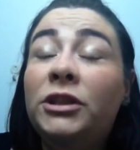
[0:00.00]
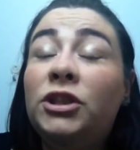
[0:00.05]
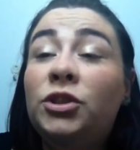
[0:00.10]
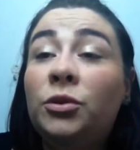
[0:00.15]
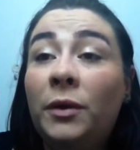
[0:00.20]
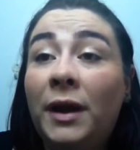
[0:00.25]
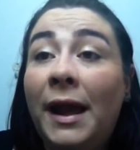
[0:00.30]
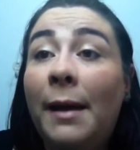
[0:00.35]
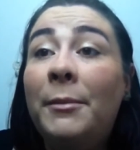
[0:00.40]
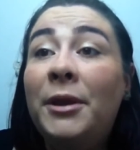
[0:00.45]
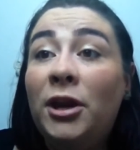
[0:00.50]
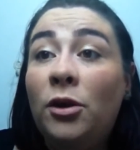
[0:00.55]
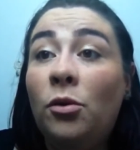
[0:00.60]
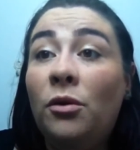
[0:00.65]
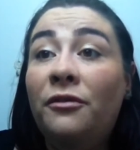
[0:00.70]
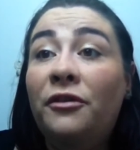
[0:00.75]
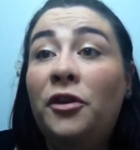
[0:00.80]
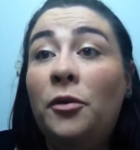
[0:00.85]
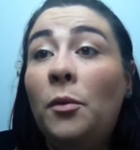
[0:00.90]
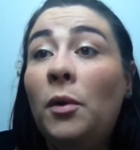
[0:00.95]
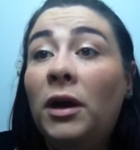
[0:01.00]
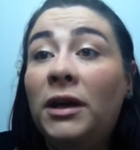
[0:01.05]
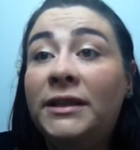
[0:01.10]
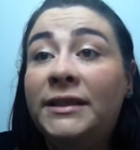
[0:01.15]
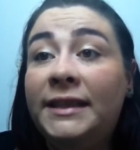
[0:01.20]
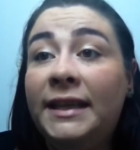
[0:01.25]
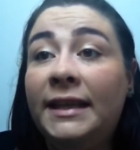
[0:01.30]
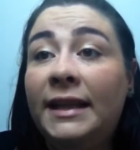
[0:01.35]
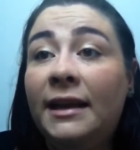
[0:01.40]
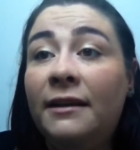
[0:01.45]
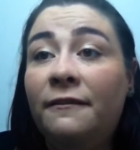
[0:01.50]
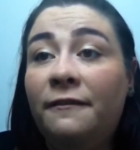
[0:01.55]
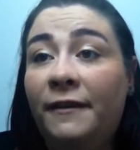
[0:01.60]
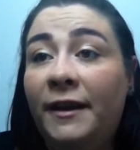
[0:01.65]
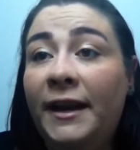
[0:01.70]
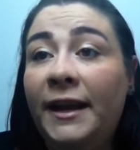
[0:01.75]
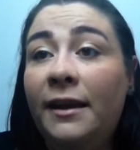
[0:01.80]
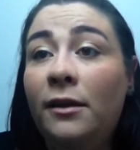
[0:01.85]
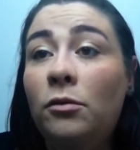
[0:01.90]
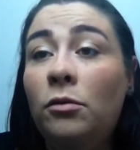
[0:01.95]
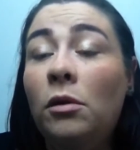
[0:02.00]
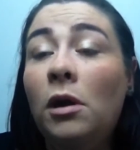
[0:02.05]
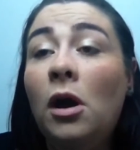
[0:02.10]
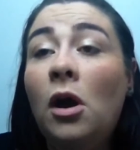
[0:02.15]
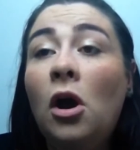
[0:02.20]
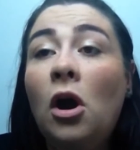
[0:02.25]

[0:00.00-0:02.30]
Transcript: So let me know if you want to see that video